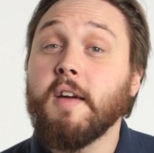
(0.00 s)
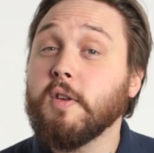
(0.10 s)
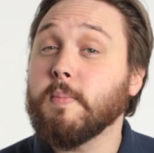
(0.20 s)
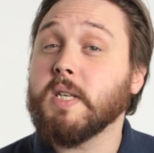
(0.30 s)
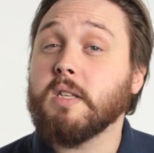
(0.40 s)

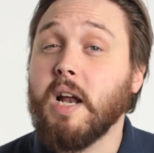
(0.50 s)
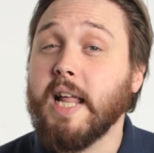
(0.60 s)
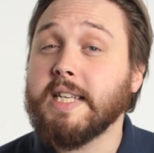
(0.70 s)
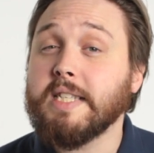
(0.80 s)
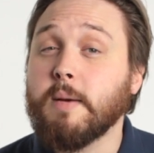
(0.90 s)
If you missed our
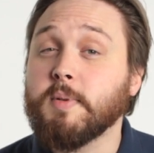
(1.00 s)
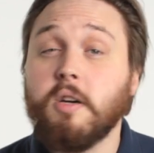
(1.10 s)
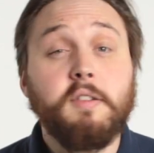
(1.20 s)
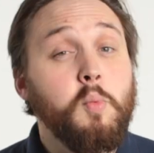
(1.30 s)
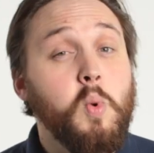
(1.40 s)
latest
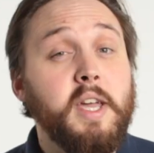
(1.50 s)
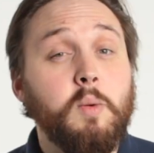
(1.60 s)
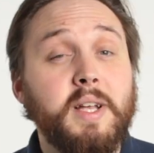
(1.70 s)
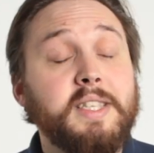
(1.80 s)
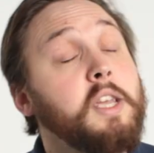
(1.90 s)
episode of
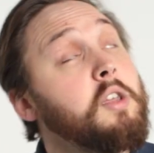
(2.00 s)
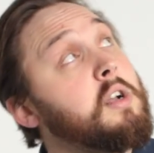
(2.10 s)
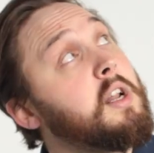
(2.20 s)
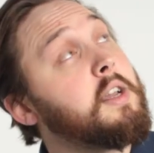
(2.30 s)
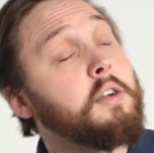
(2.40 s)
Weird Wednesday, you
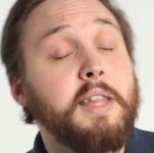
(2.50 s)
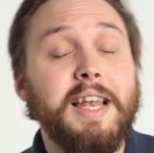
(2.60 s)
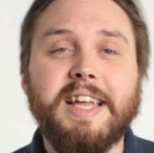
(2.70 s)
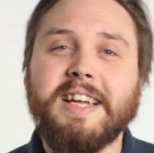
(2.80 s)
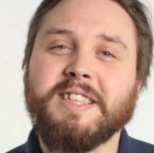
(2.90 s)
can click on
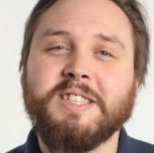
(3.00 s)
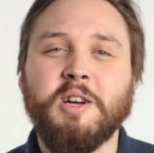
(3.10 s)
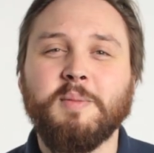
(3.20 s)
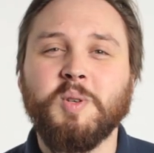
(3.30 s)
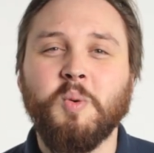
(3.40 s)
the link at the
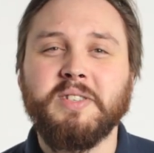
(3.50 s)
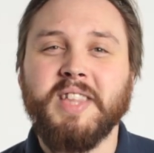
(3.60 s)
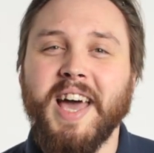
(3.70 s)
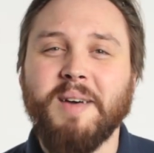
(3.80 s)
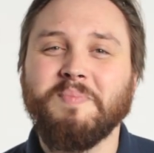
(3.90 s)
top to
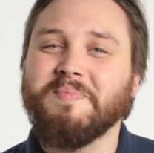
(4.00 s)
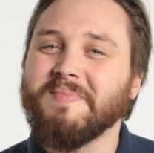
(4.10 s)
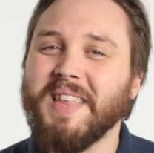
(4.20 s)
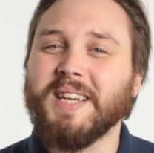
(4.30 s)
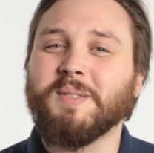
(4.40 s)
watch that.
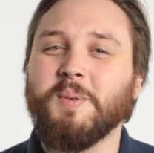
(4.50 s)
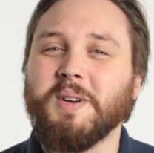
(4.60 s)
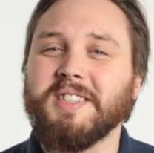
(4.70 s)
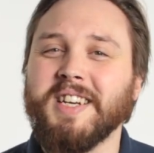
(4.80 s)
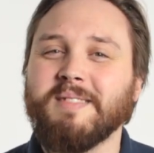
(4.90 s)
Thanks for
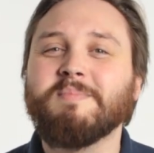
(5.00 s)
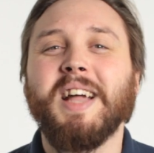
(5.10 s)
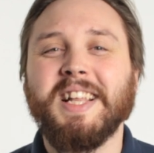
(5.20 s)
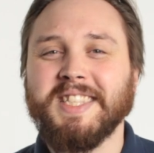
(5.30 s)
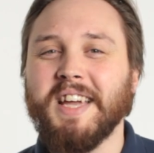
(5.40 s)
watching,
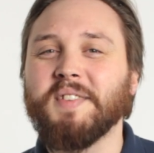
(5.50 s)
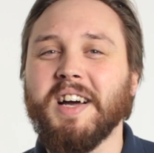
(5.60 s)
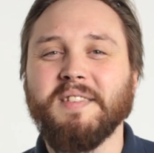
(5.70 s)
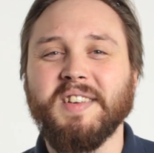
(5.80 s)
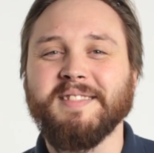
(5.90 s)
and safe
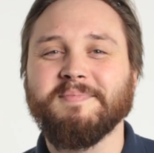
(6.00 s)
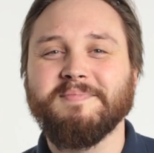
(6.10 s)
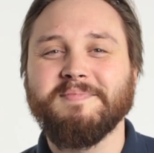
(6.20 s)
diving.